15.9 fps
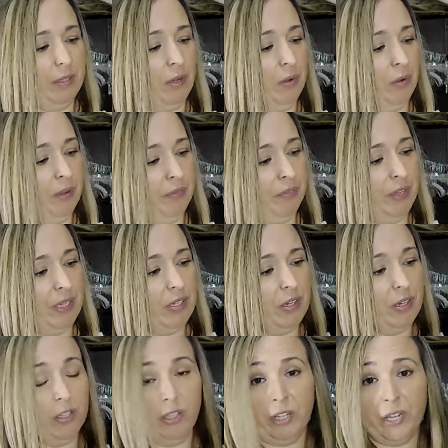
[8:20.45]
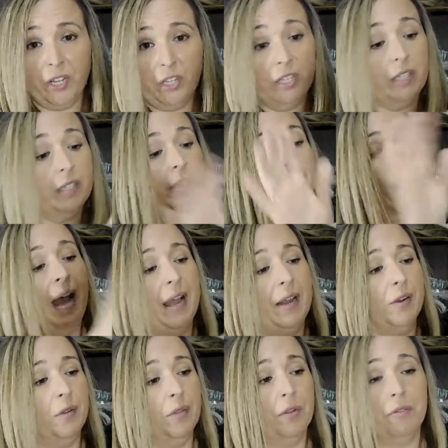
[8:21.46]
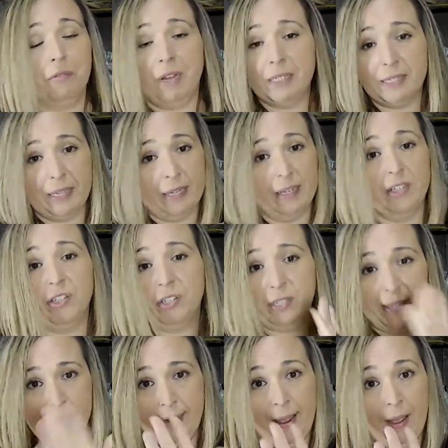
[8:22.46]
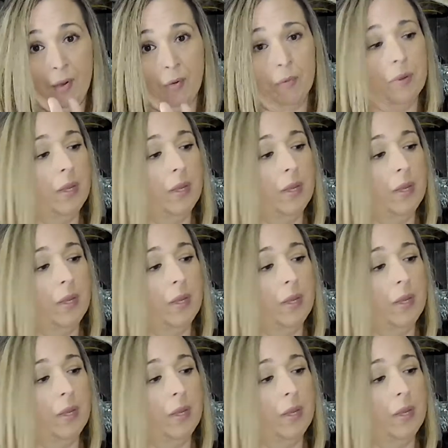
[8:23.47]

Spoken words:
So if these aren't looking good, I know the rest I can just get out.